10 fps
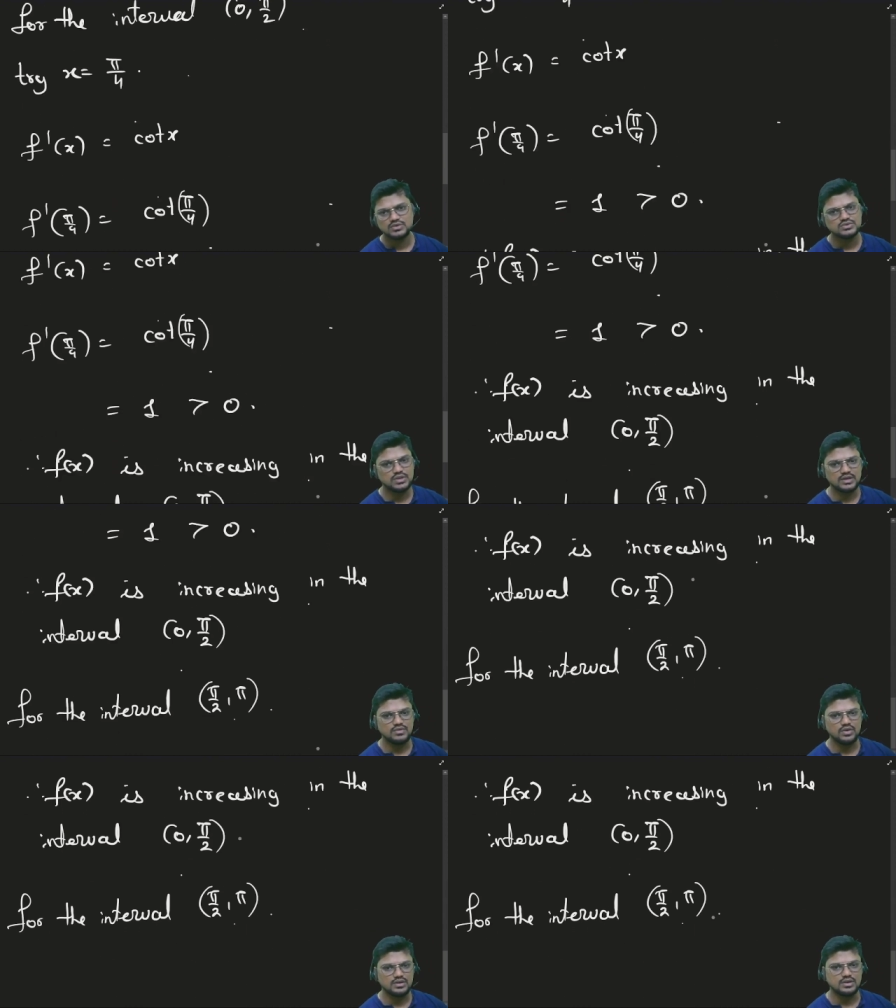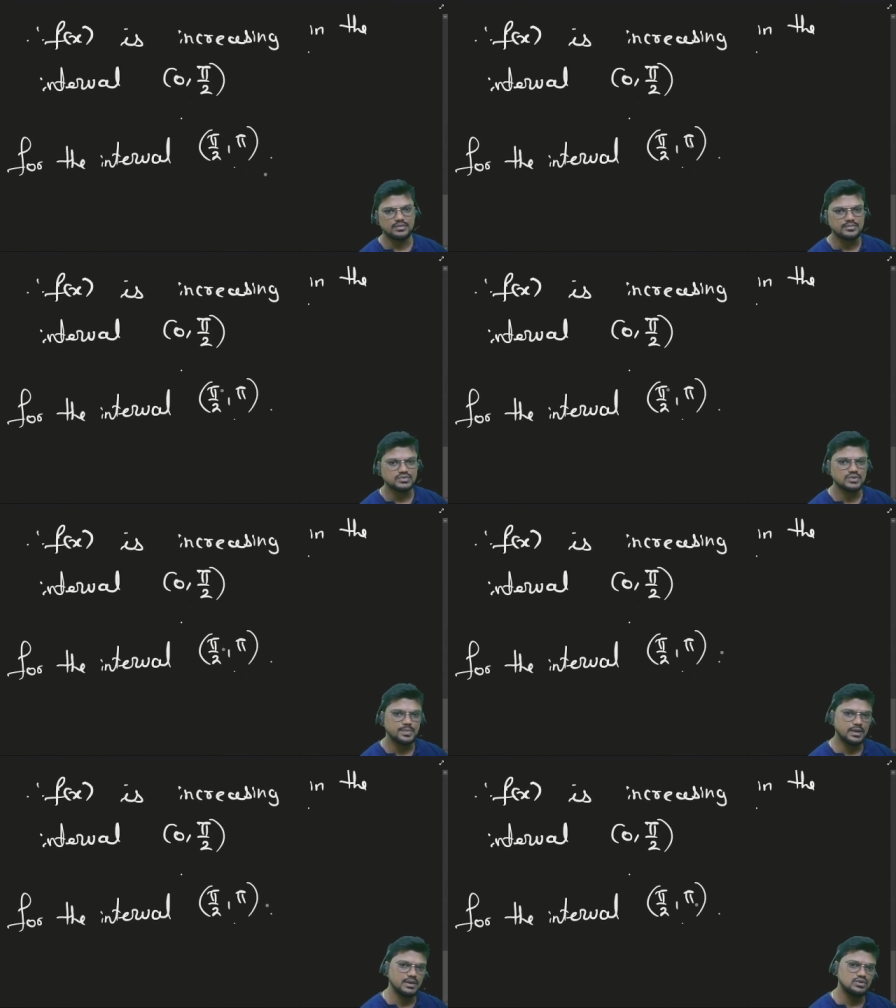So that will not come. So
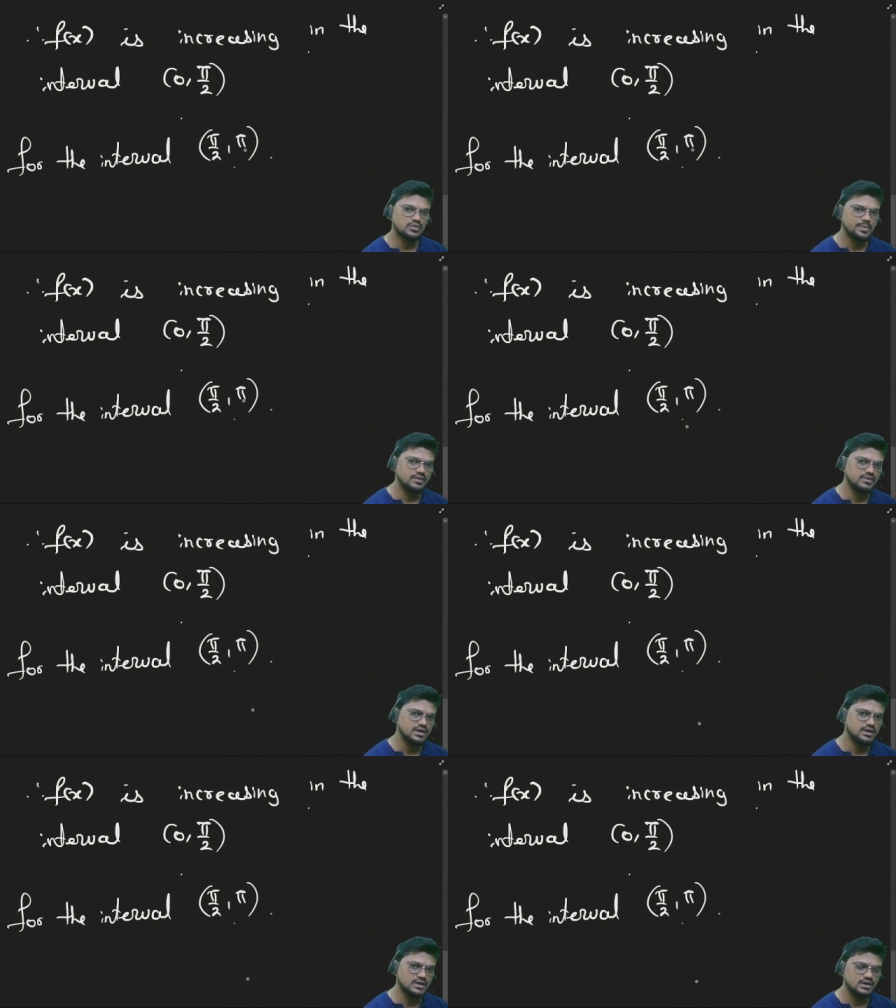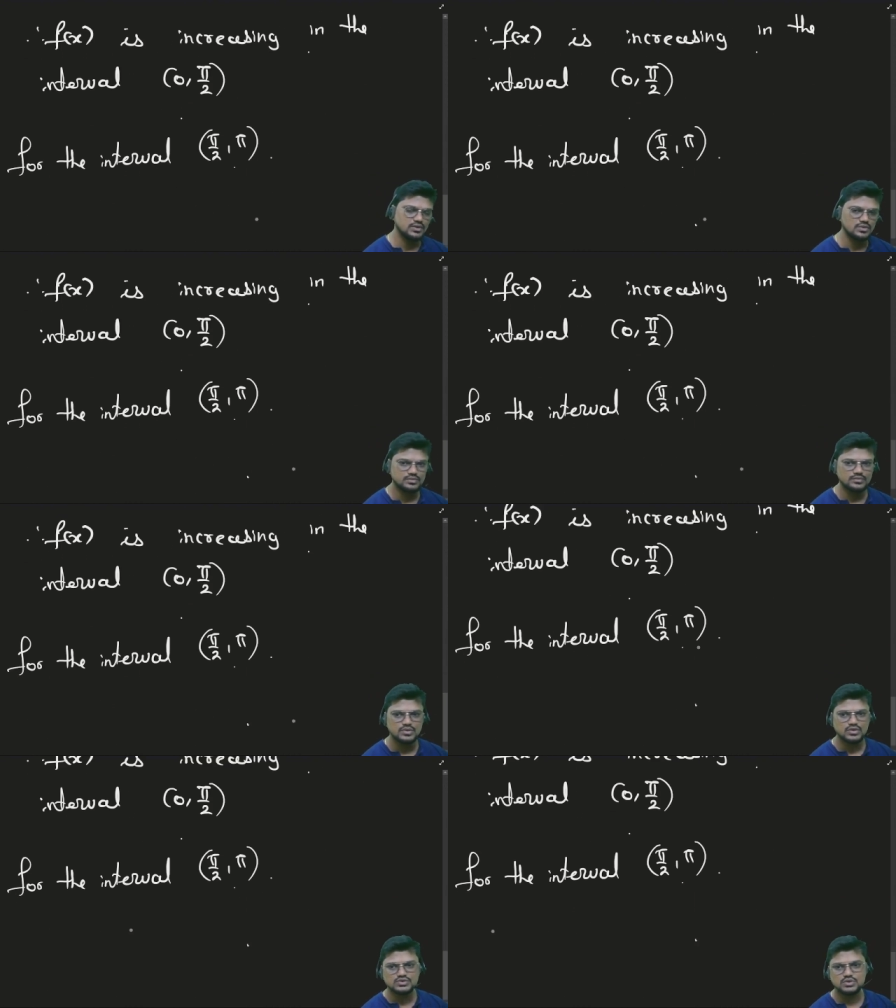pi by 2 to pi we can directly do.
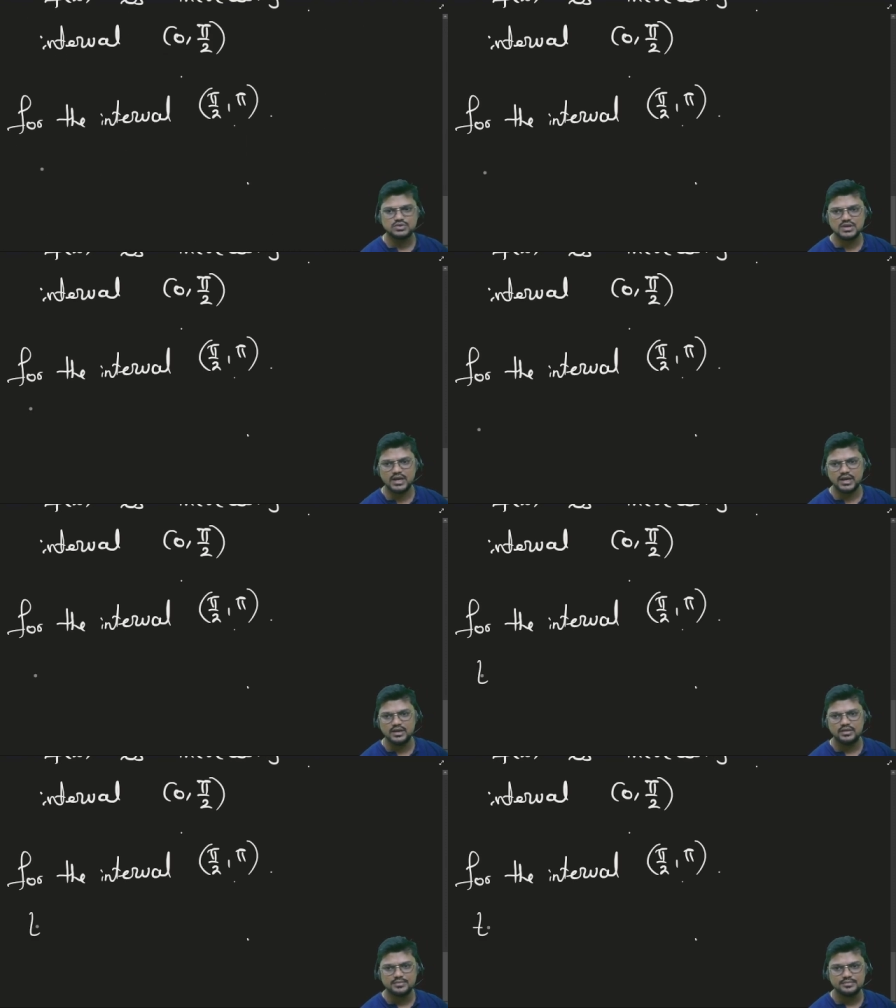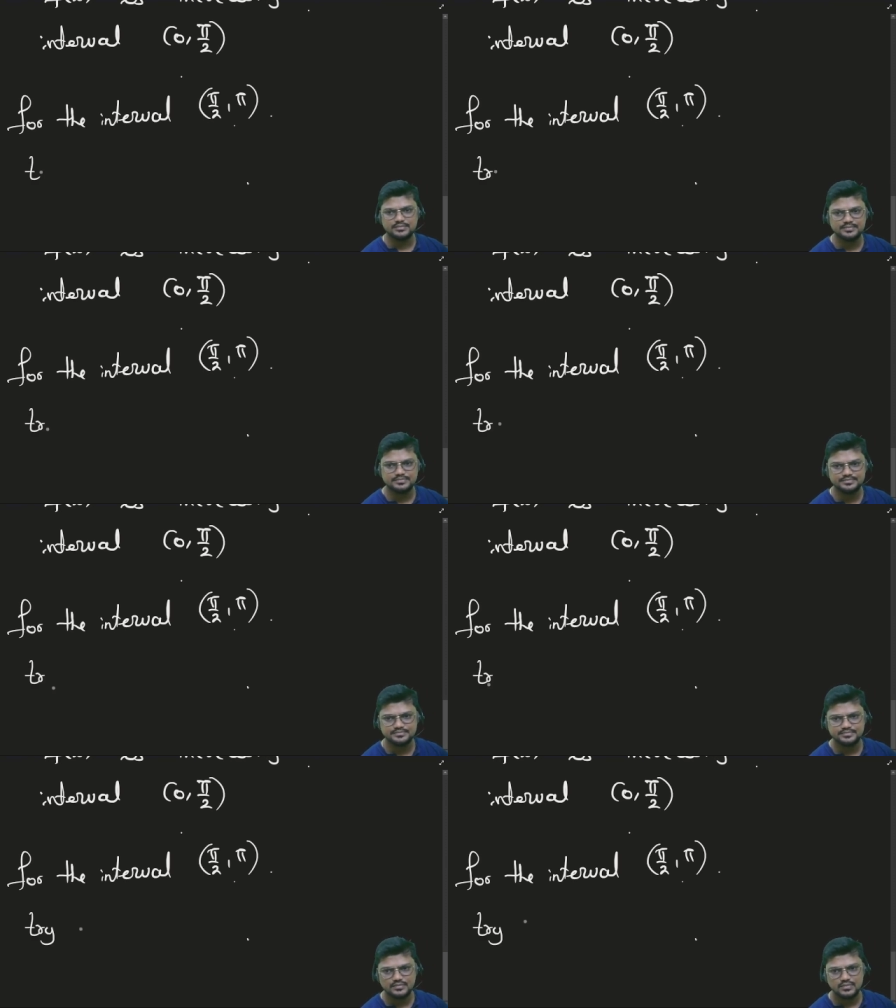So try
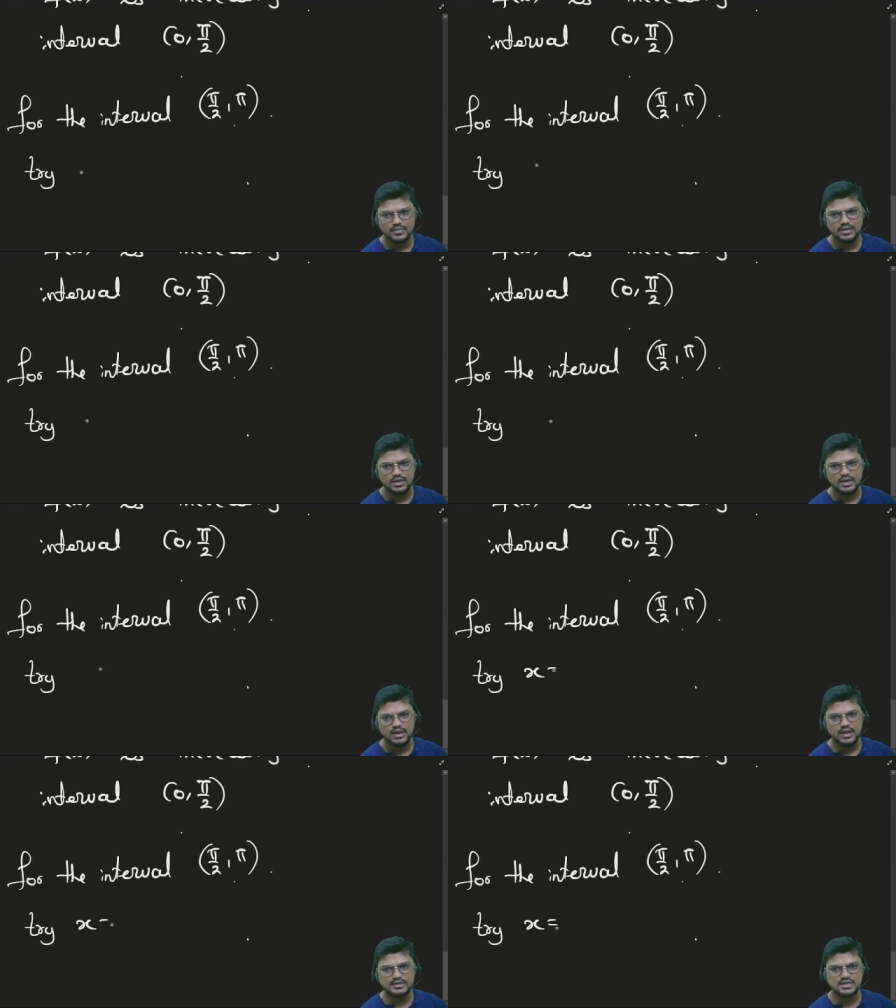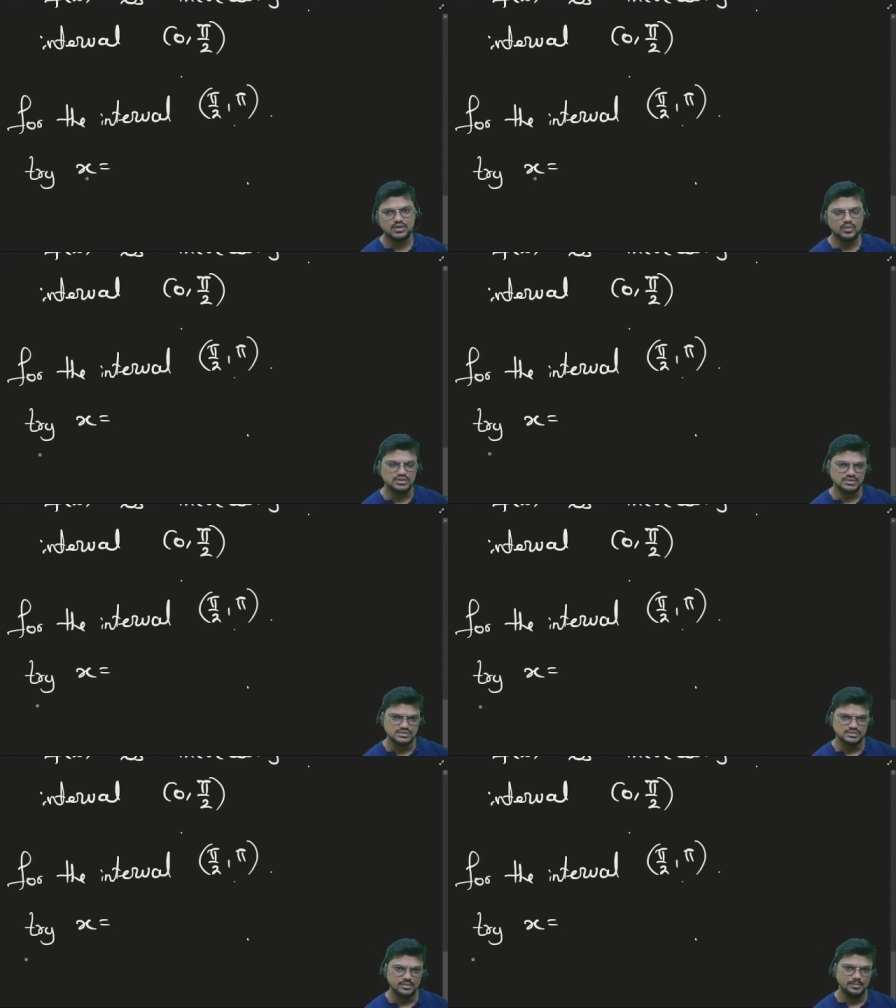x
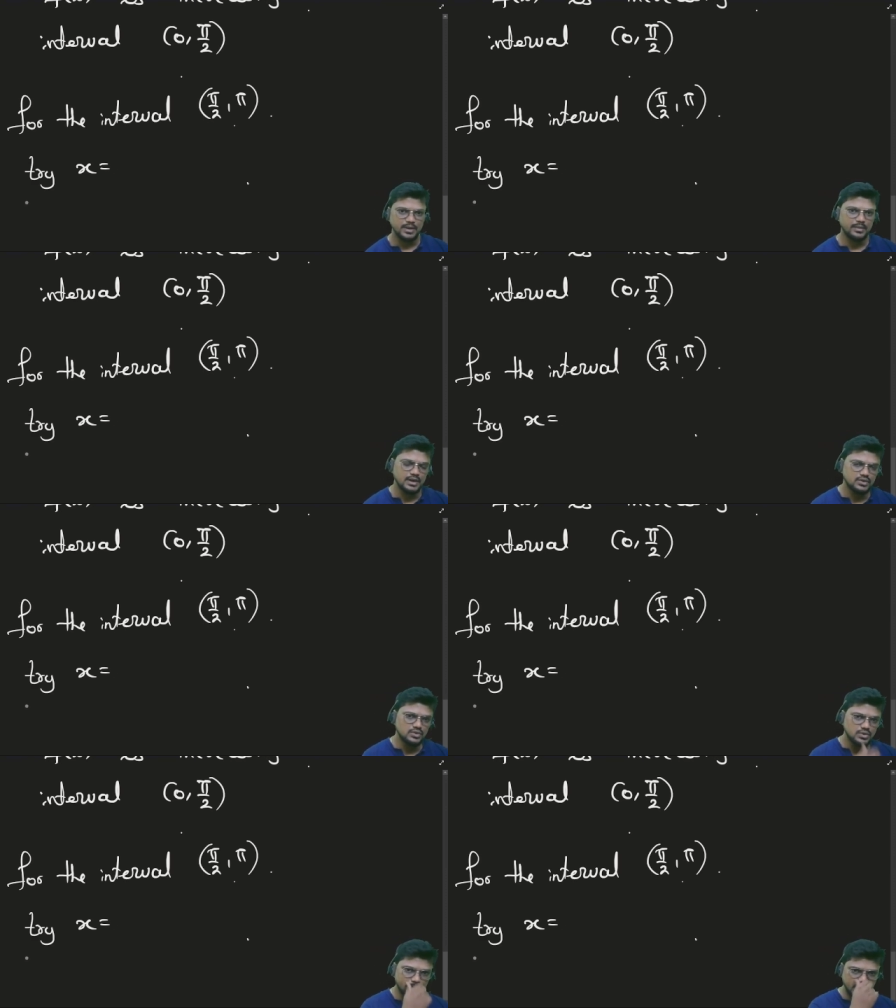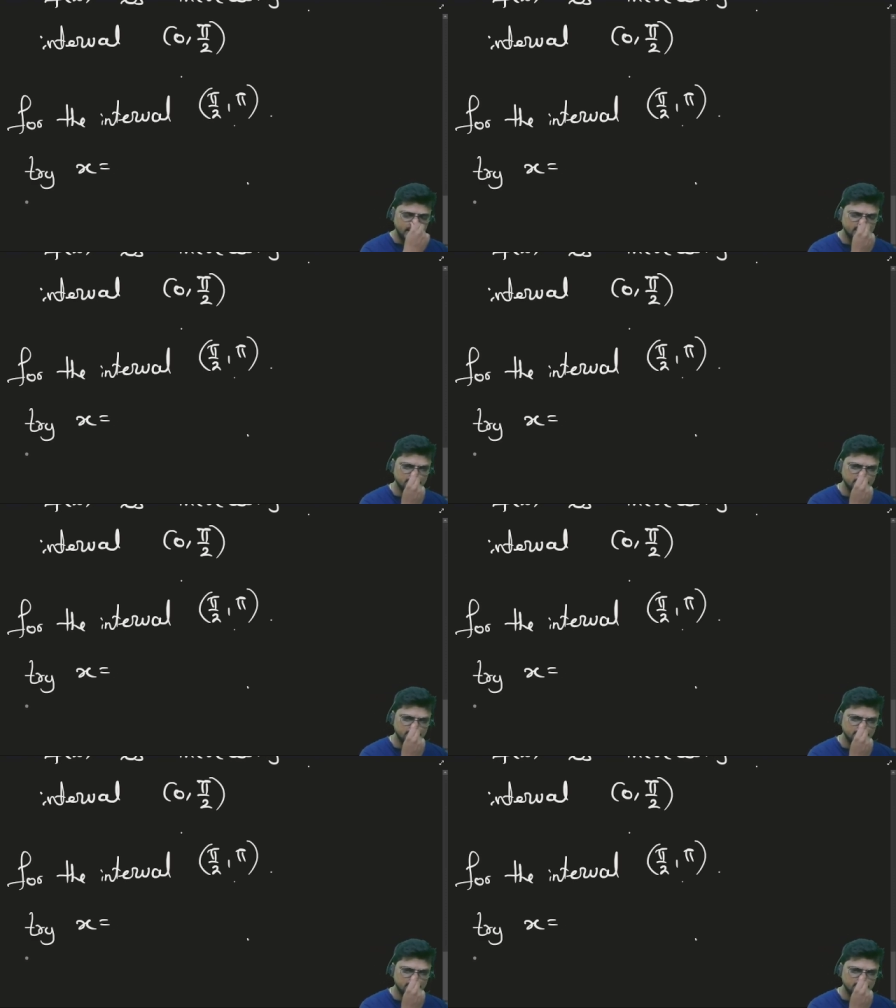equals pi by 2 to pi.